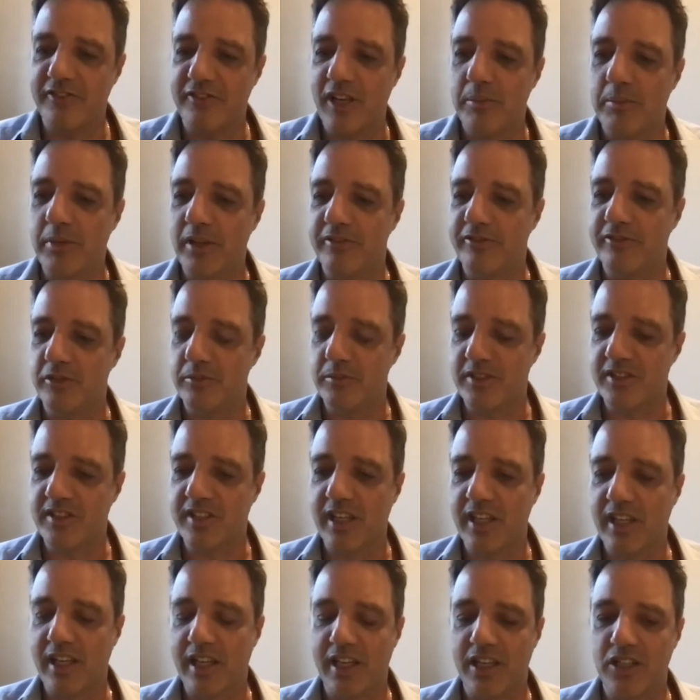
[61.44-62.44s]
bit from estate
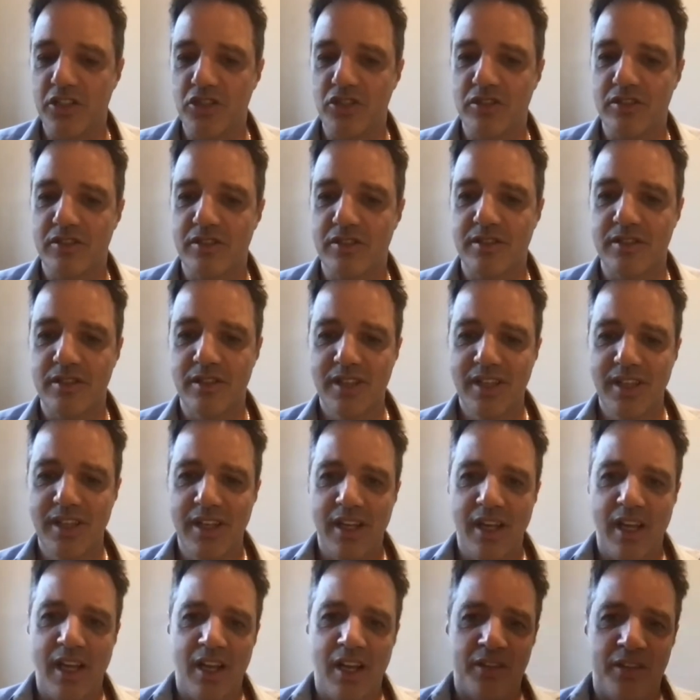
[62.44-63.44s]
agents.
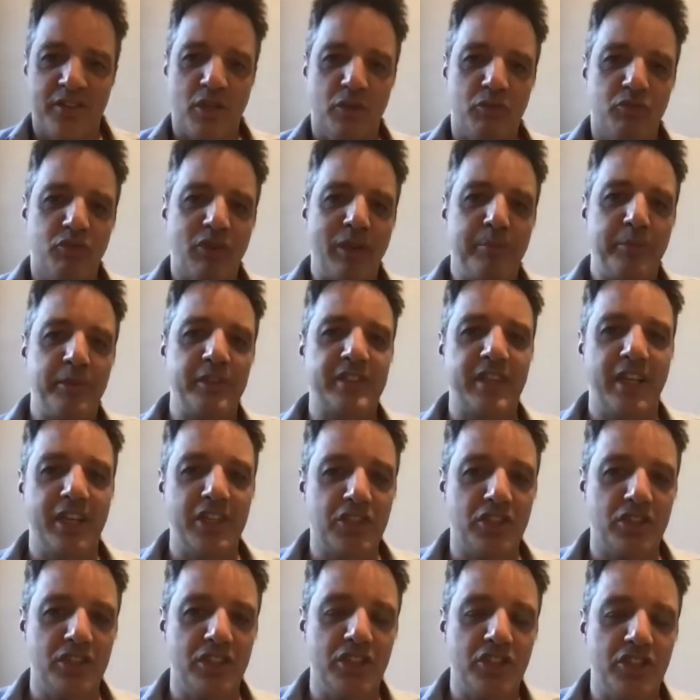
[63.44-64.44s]
So reputation
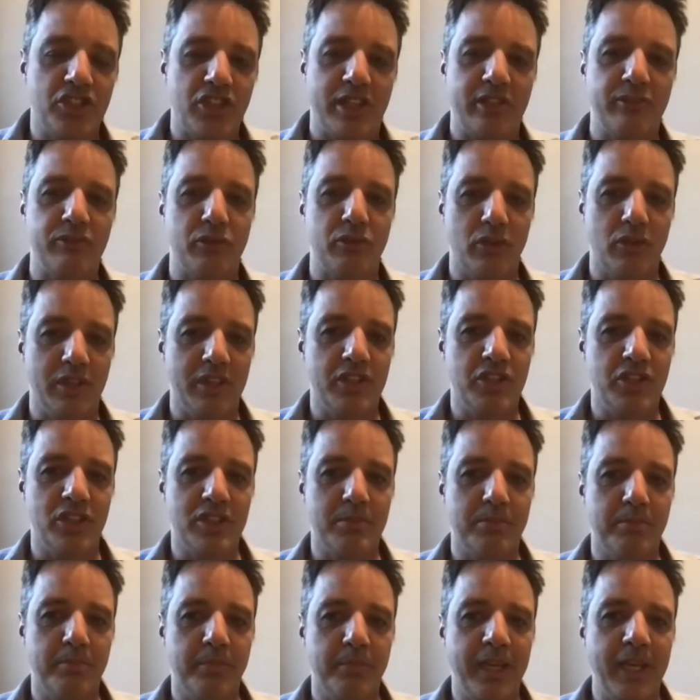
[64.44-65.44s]
in general is
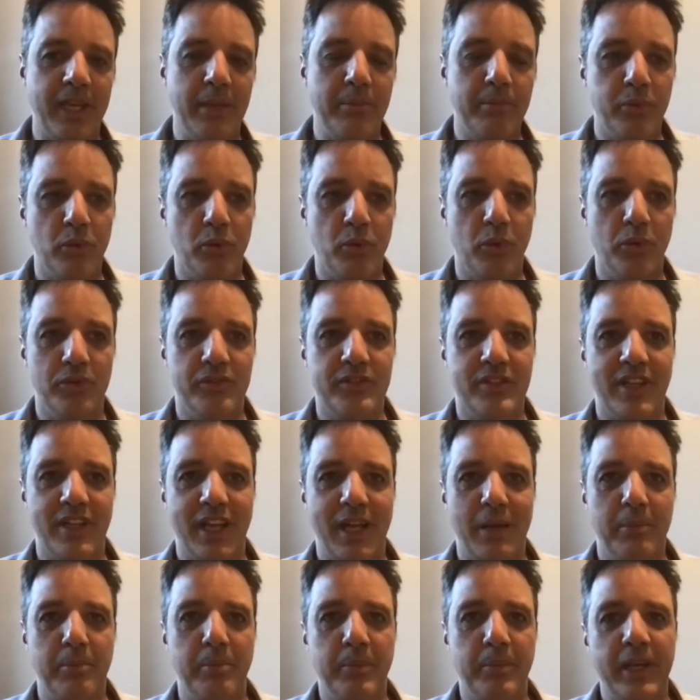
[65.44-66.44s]
just people's
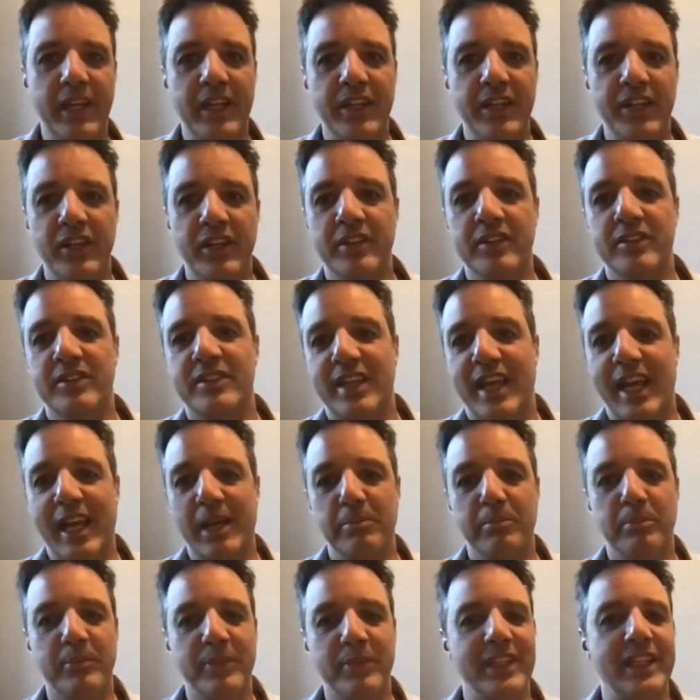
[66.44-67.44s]
opinions and
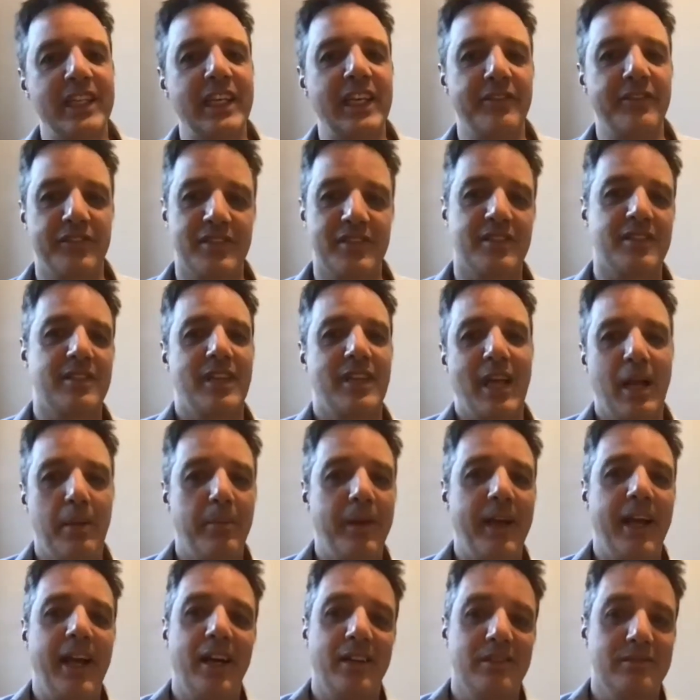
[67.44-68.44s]
beliefs
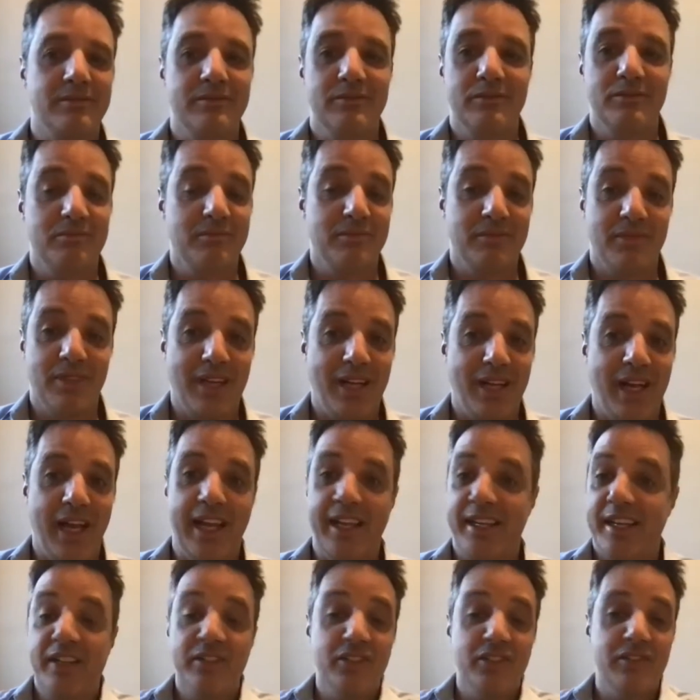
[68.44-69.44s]
about an
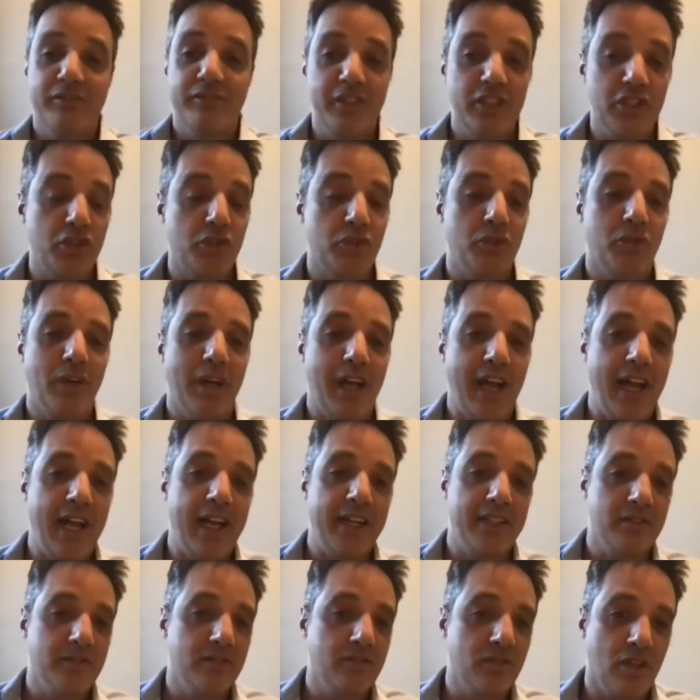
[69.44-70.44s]
individual
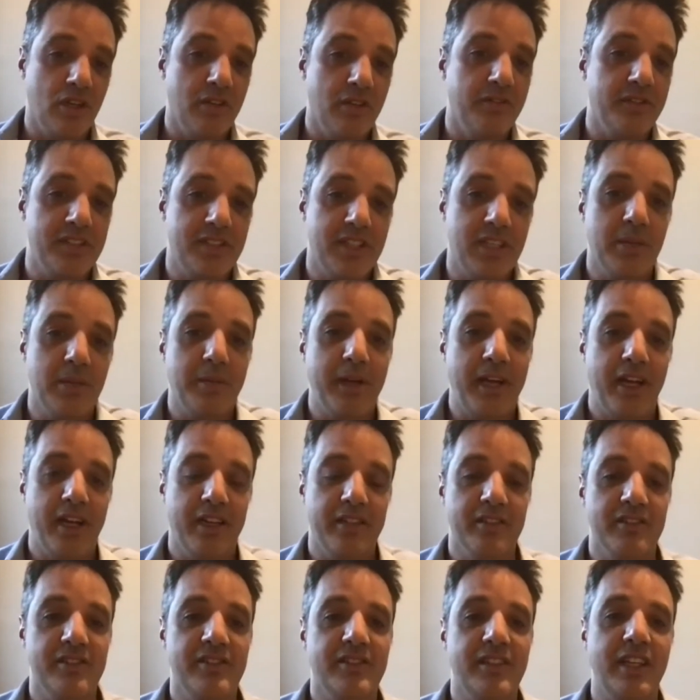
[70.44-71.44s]
and obviously about an
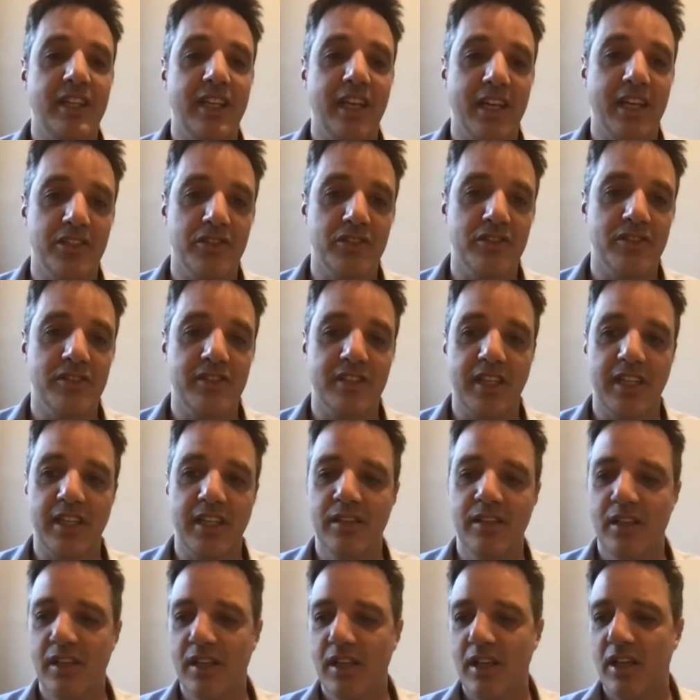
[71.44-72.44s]
estate agency.
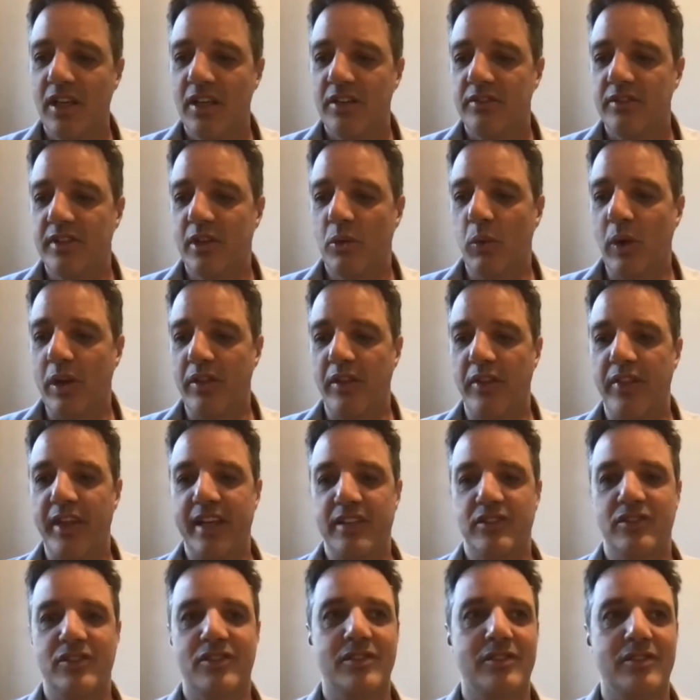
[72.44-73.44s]
Now, whether
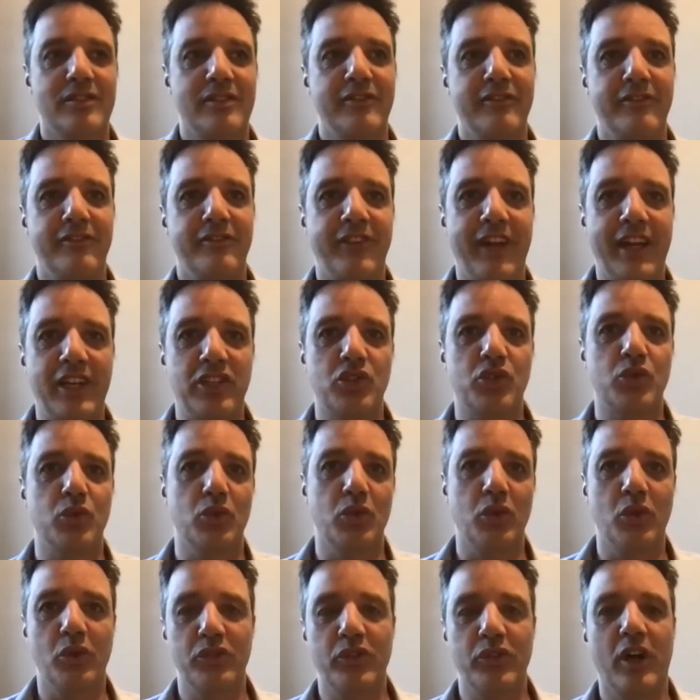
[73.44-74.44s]
that's factual or
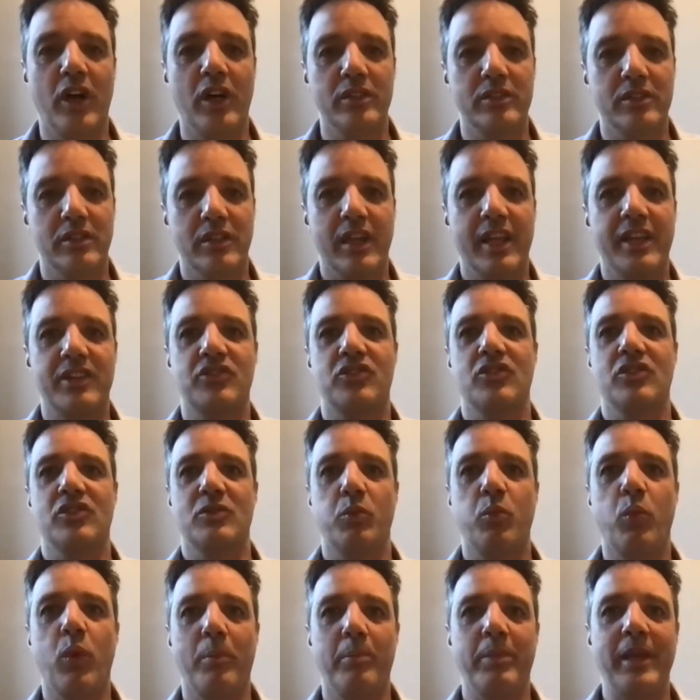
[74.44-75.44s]
not, it's just
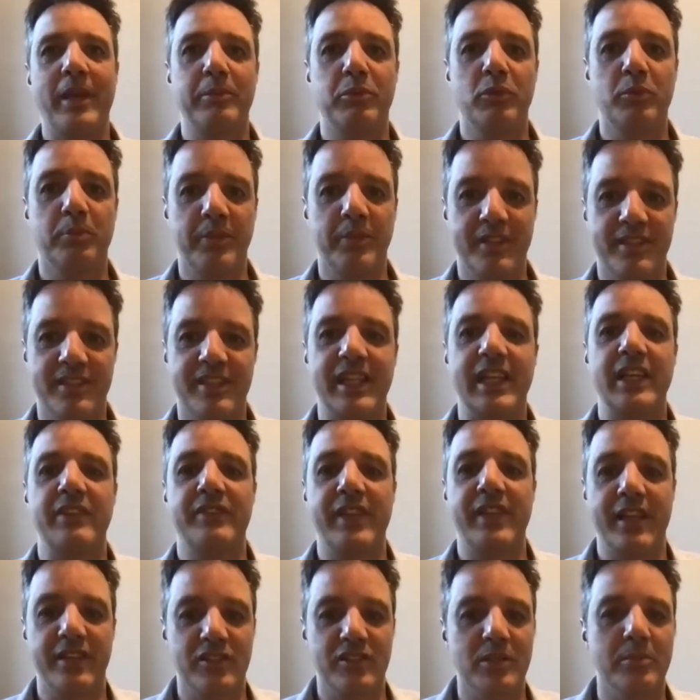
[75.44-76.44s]
what people perceive that
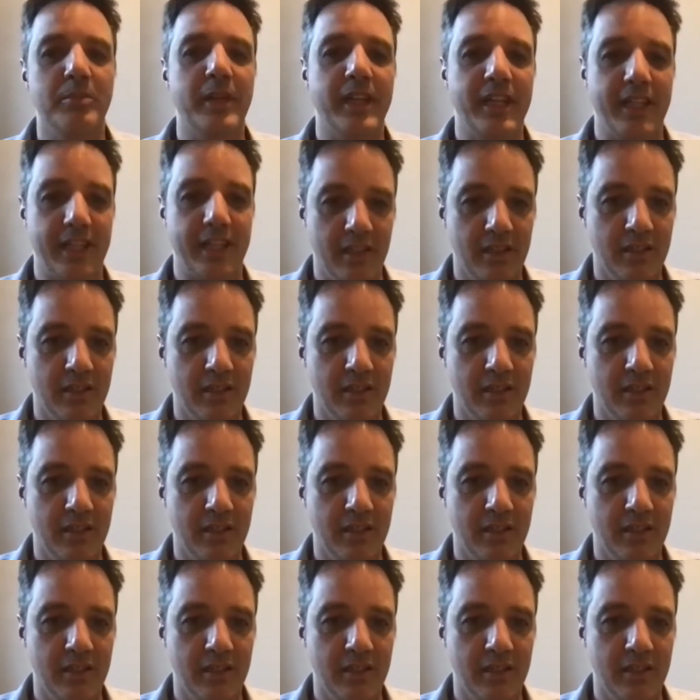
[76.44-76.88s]
to be.